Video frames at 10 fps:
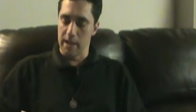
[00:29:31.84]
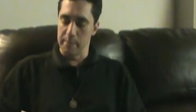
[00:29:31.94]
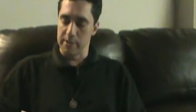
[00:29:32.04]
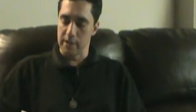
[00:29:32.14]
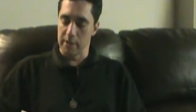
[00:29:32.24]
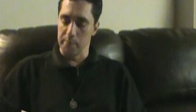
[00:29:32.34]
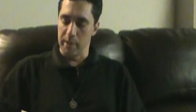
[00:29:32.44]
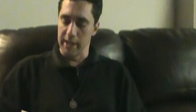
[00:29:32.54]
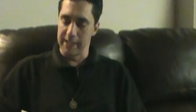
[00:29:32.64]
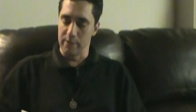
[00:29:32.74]
lamas
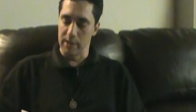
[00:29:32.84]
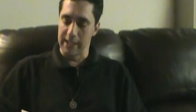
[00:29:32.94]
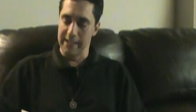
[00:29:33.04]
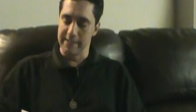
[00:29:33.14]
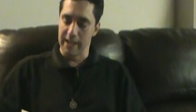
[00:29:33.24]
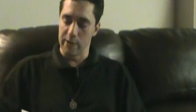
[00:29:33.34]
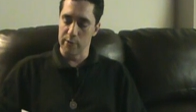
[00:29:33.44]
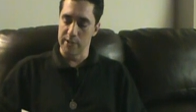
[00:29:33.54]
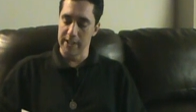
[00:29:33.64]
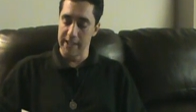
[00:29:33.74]
occupying nearly an entire
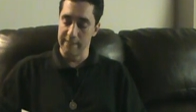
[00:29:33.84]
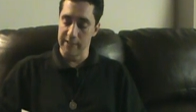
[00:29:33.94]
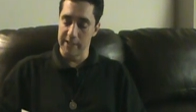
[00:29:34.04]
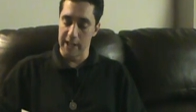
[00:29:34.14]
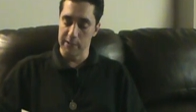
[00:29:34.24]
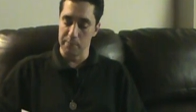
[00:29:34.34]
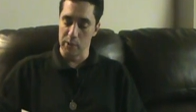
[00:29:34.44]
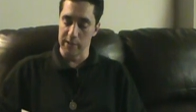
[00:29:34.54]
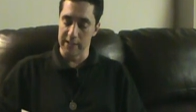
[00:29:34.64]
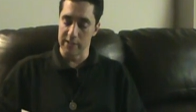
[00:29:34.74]
city of detached
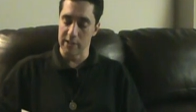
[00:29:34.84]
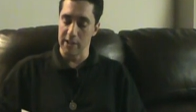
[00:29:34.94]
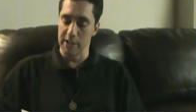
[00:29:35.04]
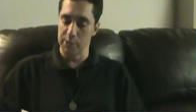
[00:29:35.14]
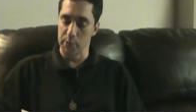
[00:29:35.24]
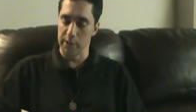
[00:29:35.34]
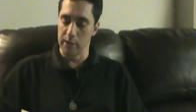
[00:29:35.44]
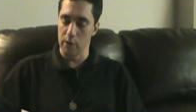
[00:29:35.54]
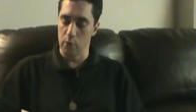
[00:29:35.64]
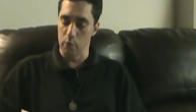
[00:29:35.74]
buildings
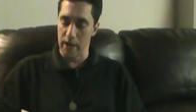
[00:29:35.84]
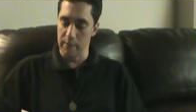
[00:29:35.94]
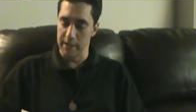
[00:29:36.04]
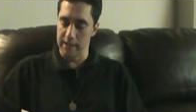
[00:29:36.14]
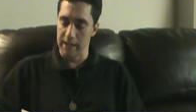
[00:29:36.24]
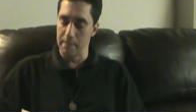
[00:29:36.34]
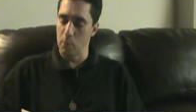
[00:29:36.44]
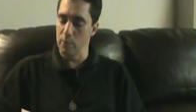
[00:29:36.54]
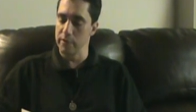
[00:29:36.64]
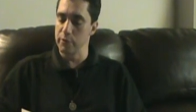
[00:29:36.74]
clustering around it, not
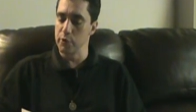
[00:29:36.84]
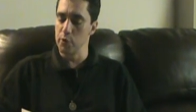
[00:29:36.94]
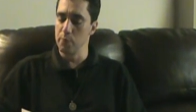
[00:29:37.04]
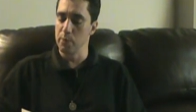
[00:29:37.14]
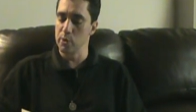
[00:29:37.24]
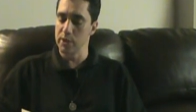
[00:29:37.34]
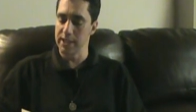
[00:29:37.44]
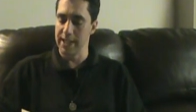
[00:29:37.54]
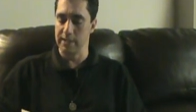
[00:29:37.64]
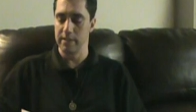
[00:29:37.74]
more than
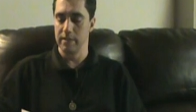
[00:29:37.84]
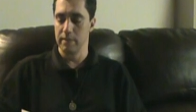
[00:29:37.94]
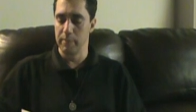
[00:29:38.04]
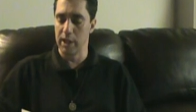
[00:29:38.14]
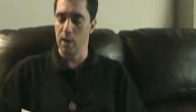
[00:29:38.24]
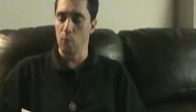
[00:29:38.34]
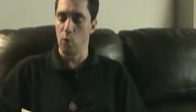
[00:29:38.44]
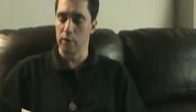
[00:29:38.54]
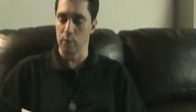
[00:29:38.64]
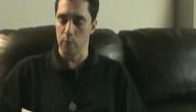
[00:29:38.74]
2% become
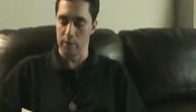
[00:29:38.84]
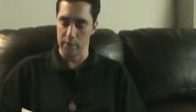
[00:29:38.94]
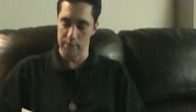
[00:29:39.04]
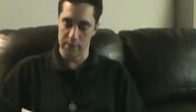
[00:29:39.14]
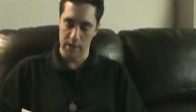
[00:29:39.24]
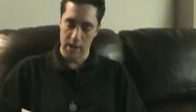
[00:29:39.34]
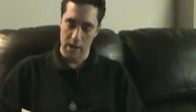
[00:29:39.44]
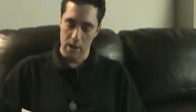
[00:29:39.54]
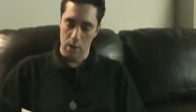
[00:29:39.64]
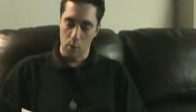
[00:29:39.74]
wonder workers.
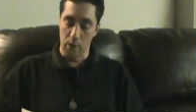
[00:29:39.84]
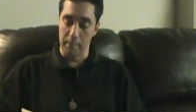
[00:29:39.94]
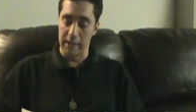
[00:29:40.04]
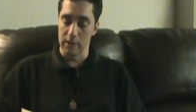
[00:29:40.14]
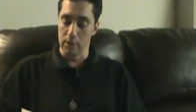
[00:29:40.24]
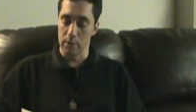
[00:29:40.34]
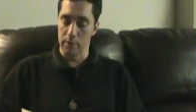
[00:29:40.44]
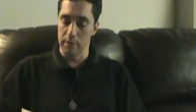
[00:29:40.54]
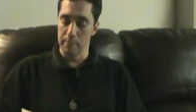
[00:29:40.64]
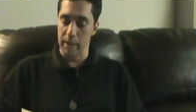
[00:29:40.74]
One may
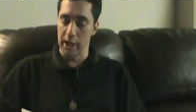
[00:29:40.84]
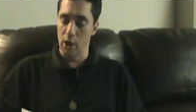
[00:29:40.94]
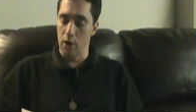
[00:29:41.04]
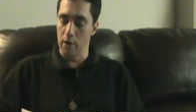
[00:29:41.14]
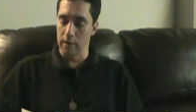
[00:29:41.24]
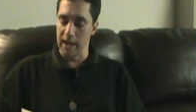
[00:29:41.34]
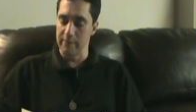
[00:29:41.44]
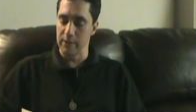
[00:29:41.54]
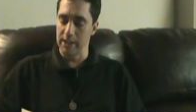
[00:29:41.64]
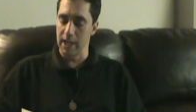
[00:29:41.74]
learn by heart
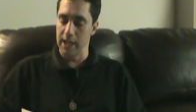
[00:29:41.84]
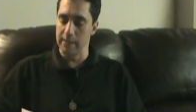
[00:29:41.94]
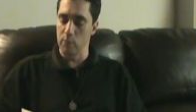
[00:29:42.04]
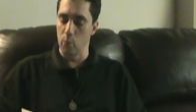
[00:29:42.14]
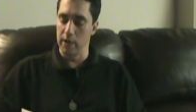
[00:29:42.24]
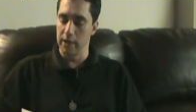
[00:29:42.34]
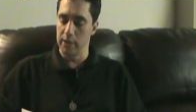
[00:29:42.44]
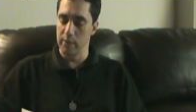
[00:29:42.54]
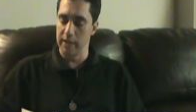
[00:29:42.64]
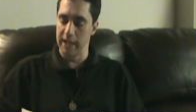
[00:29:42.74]
every line of the
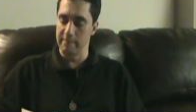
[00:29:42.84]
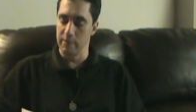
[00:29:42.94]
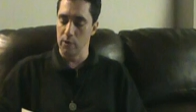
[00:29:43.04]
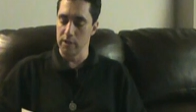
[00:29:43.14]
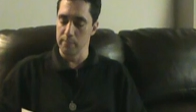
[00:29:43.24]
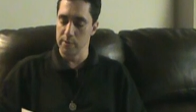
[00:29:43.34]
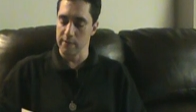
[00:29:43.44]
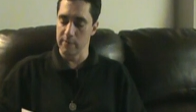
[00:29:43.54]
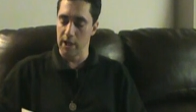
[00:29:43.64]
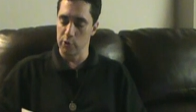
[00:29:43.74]
108 volumes
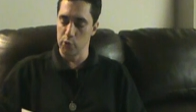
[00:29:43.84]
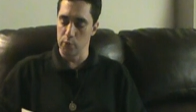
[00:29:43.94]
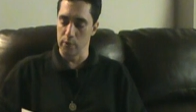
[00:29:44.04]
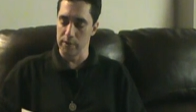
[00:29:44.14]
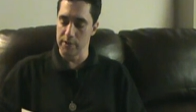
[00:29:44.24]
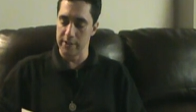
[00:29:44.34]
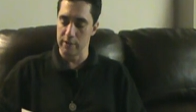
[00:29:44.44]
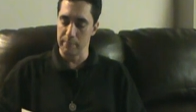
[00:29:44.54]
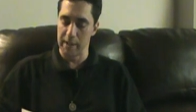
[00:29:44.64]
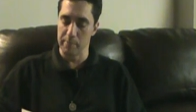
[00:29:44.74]
of Kajur and
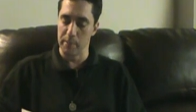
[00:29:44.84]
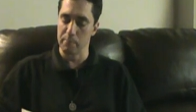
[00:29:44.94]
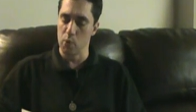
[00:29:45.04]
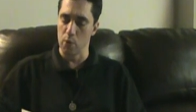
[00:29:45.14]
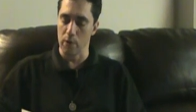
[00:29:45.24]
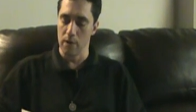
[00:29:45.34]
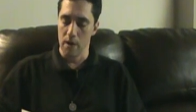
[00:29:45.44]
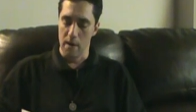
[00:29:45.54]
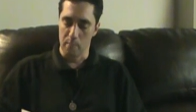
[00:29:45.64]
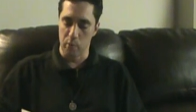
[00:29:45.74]
still make but a poor
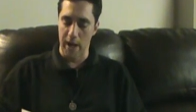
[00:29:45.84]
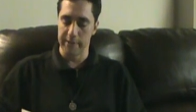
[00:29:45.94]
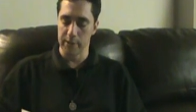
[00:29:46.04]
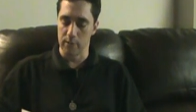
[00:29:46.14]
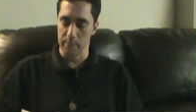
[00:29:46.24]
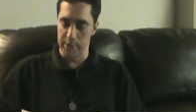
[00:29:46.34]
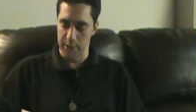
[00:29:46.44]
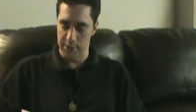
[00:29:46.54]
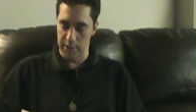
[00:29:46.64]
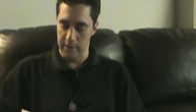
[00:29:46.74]
practical
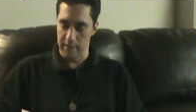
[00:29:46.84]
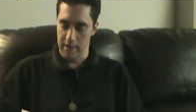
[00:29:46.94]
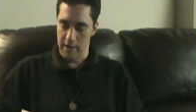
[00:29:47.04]
magician.